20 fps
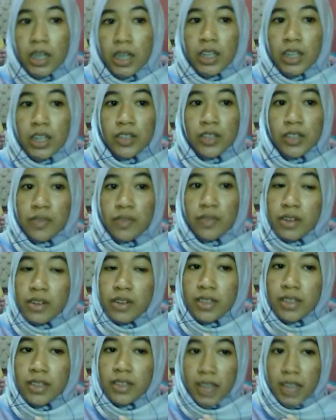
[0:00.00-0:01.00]
The
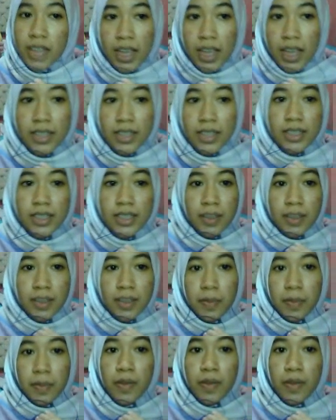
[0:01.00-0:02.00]
first is
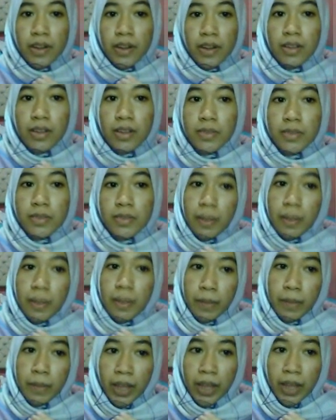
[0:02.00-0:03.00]
simple random
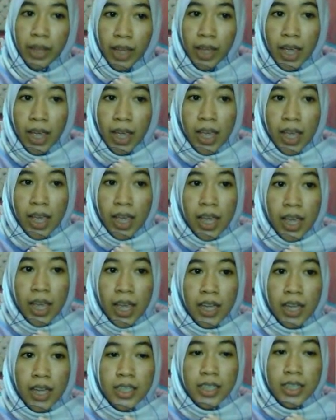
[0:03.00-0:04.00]
sampling. In a
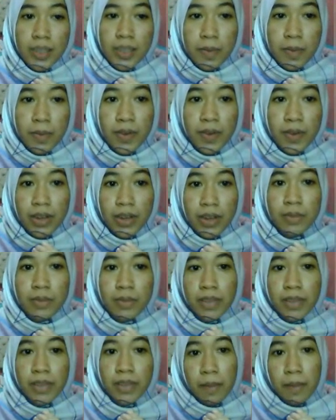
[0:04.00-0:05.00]
simple random
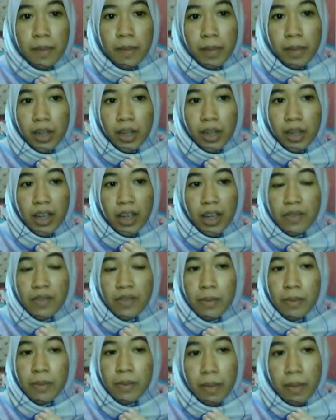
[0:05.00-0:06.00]
sample, every
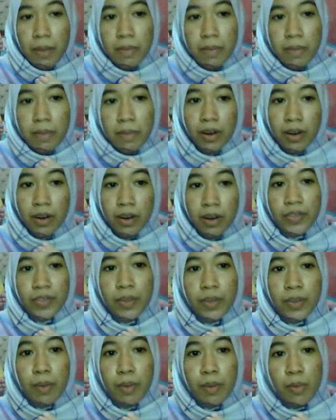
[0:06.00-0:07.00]
member of the
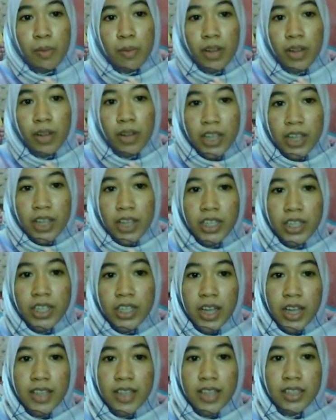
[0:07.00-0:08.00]
population
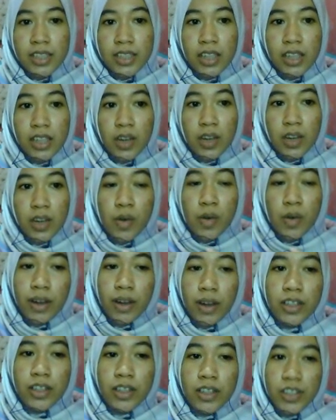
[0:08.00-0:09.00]
has an
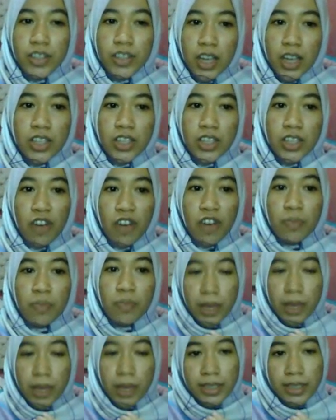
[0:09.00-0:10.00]
equal chance of
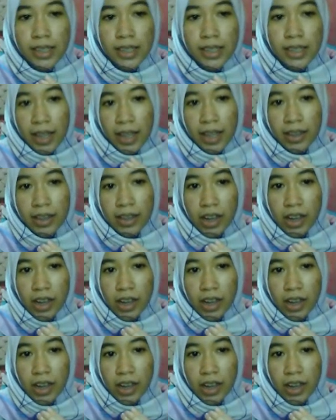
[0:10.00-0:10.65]
being selected.